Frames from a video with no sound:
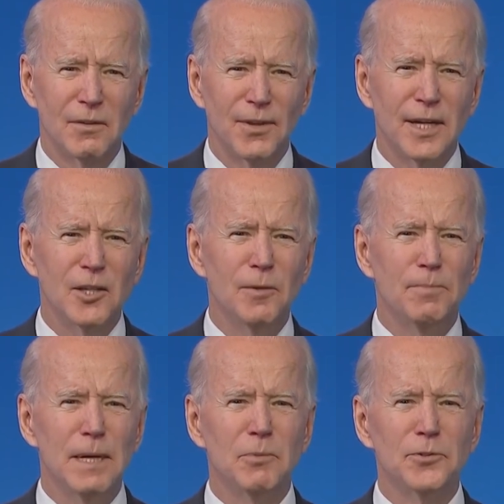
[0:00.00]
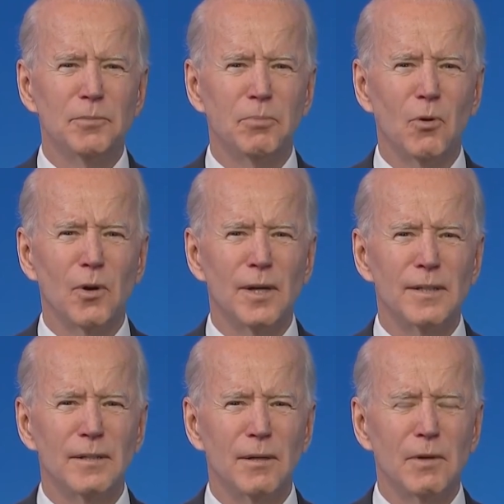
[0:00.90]
Think of the people
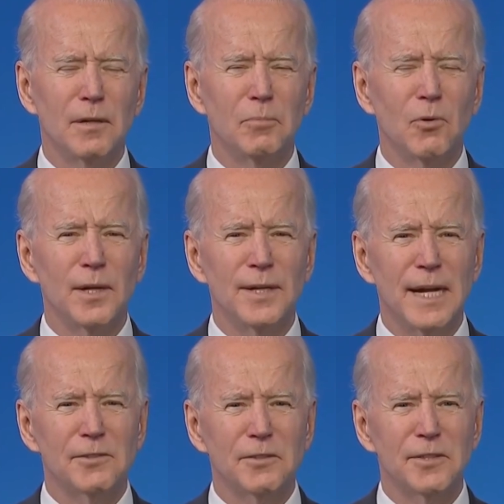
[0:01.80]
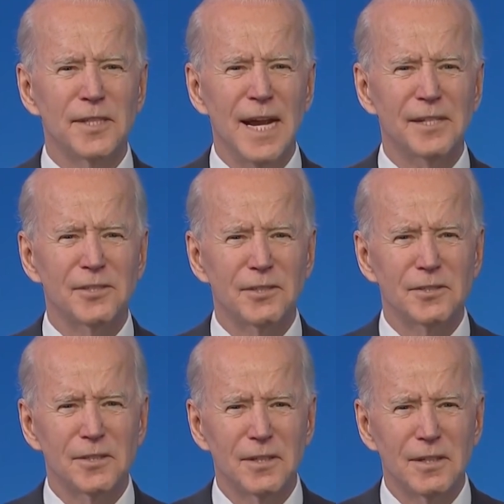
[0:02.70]
that we deploy in natural
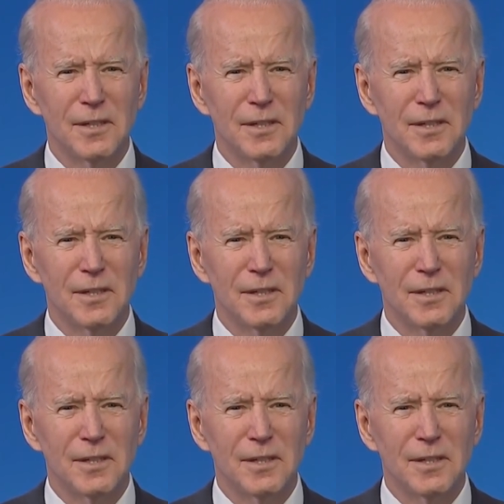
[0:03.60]
disasters.